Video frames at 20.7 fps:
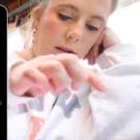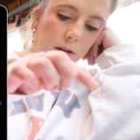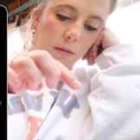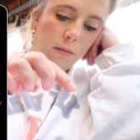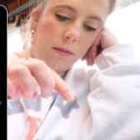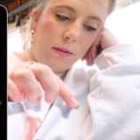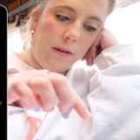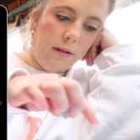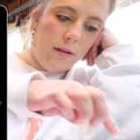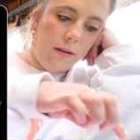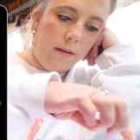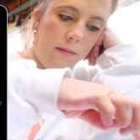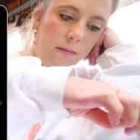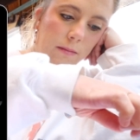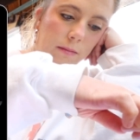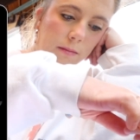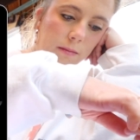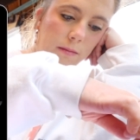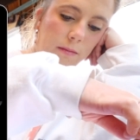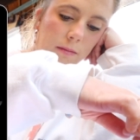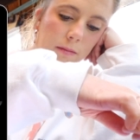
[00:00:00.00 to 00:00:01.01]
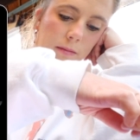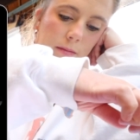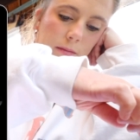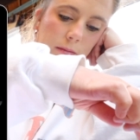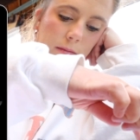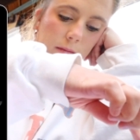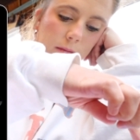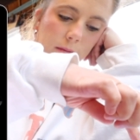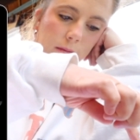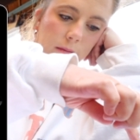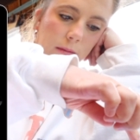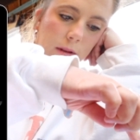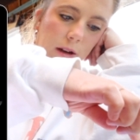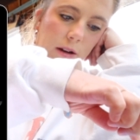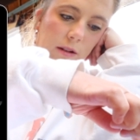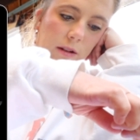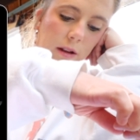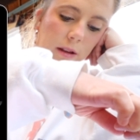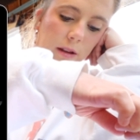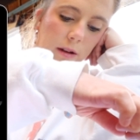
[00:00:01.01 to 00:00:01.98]
oops,
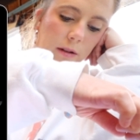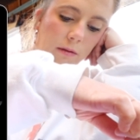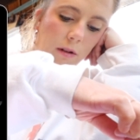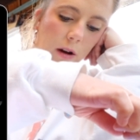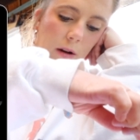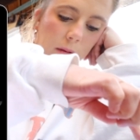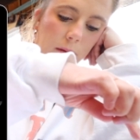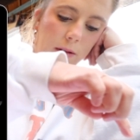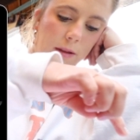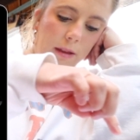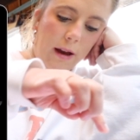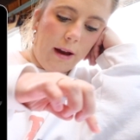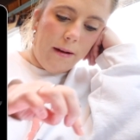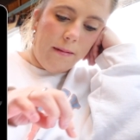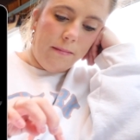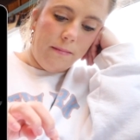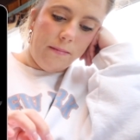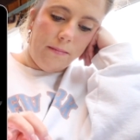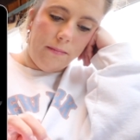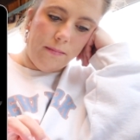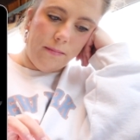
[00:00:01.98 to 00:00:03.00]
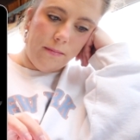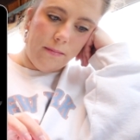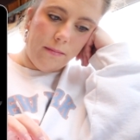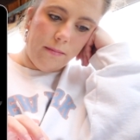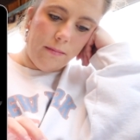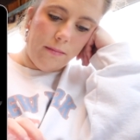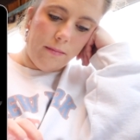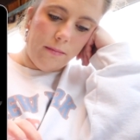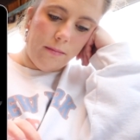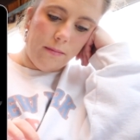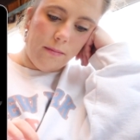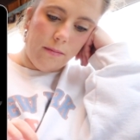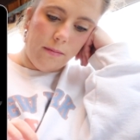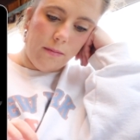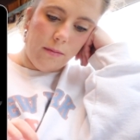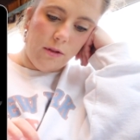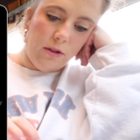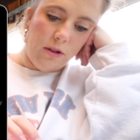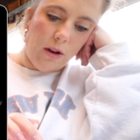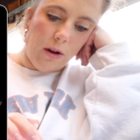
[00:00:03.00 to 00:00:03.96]
there's nothing wrong with that.
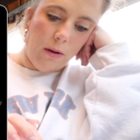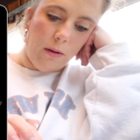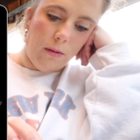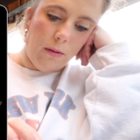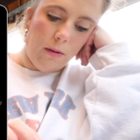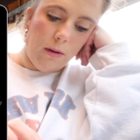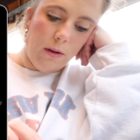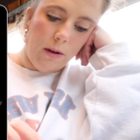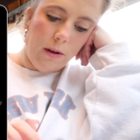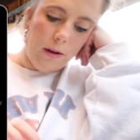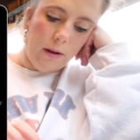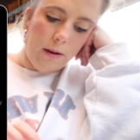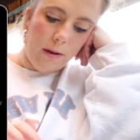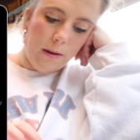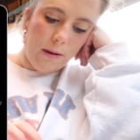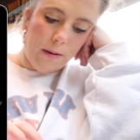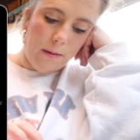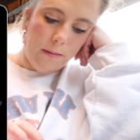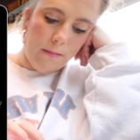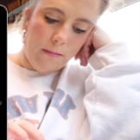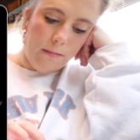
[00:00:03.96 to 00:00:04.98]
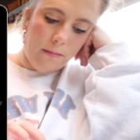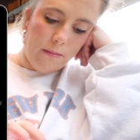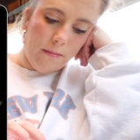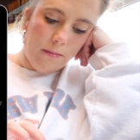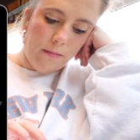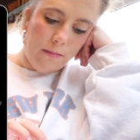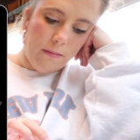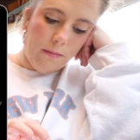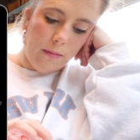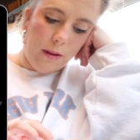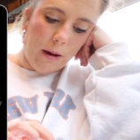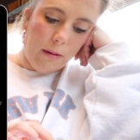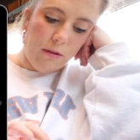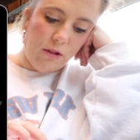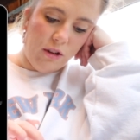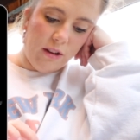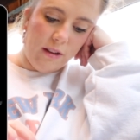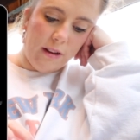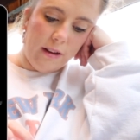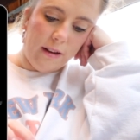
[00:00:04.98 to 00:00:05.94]
So that
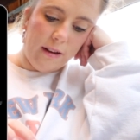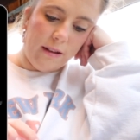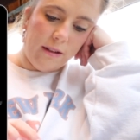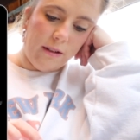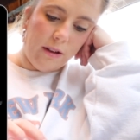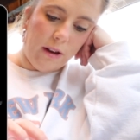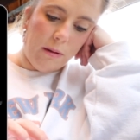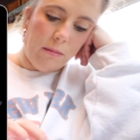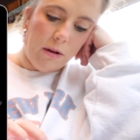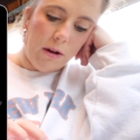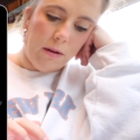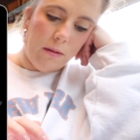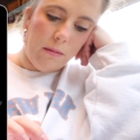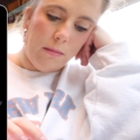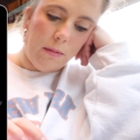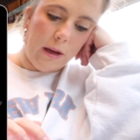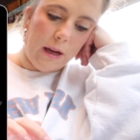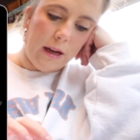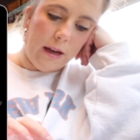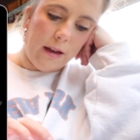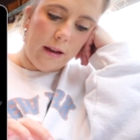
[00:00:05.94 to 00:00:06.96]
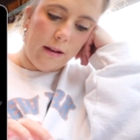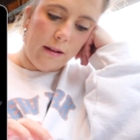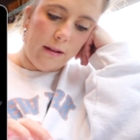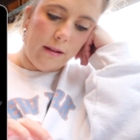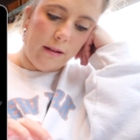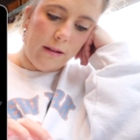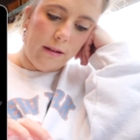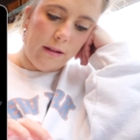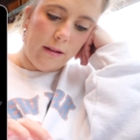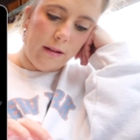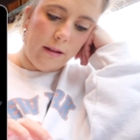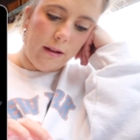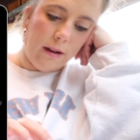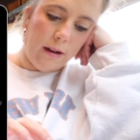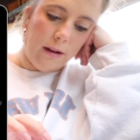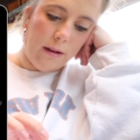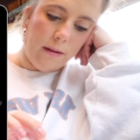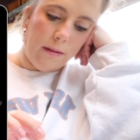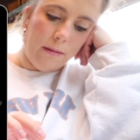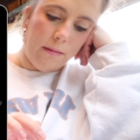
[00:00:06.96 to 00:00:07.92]
was just a disclaimer because
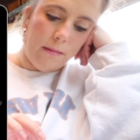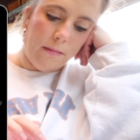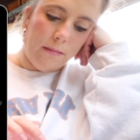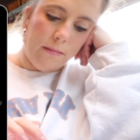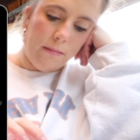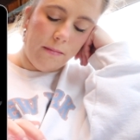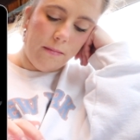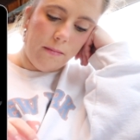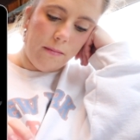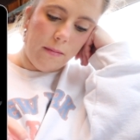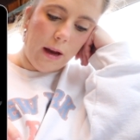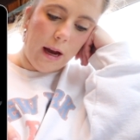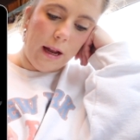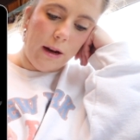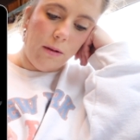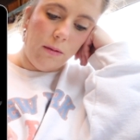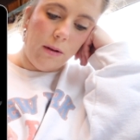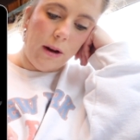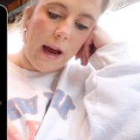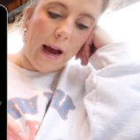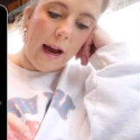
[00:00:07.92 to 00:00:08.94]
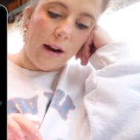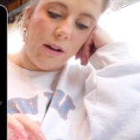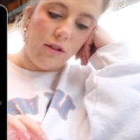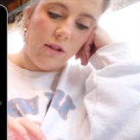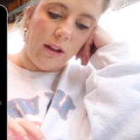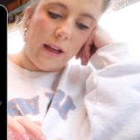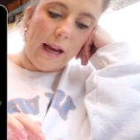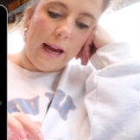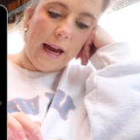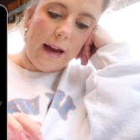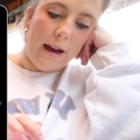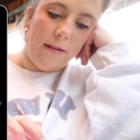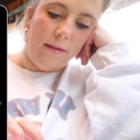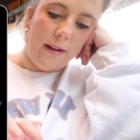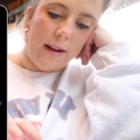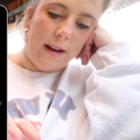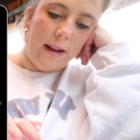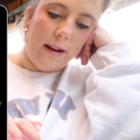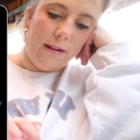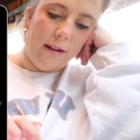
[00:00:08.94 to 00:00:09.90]
I don't actually have
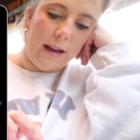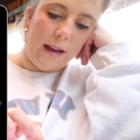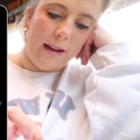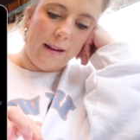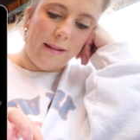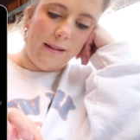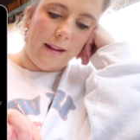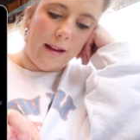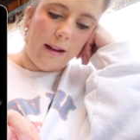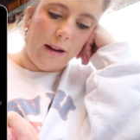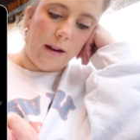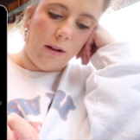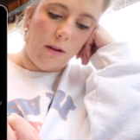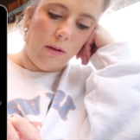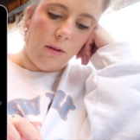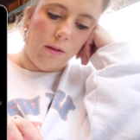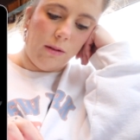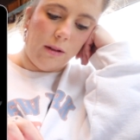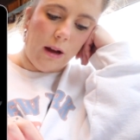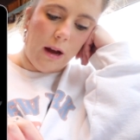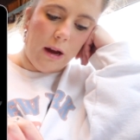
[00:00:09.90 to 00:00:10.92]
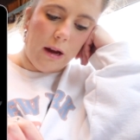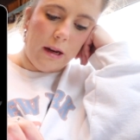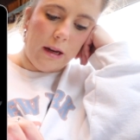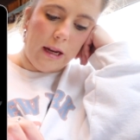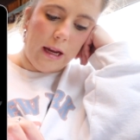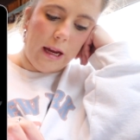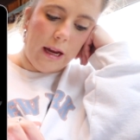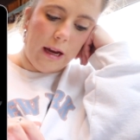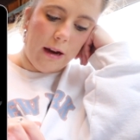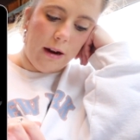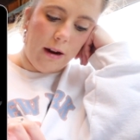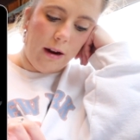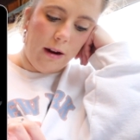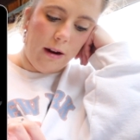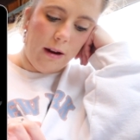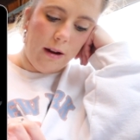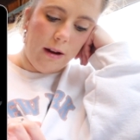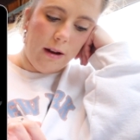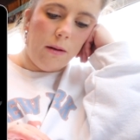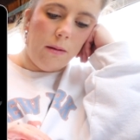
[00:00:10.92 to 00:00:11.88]
any like aesthetic goals on
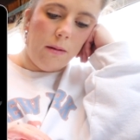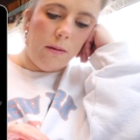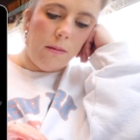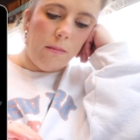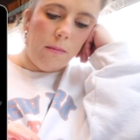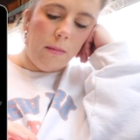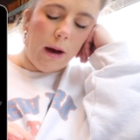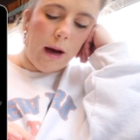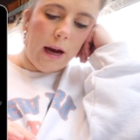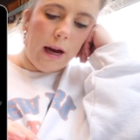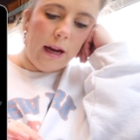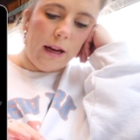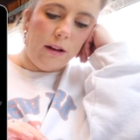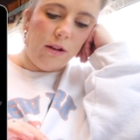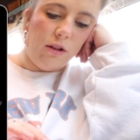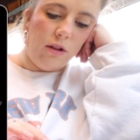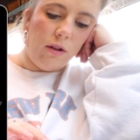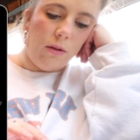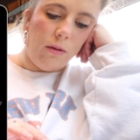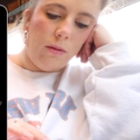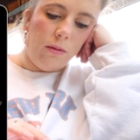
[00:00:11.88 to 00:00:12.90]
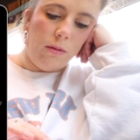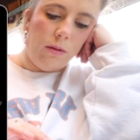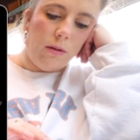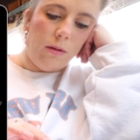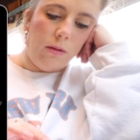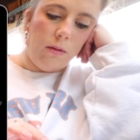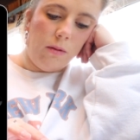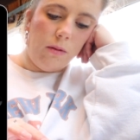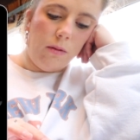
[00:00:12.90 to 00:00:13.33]
here. I don't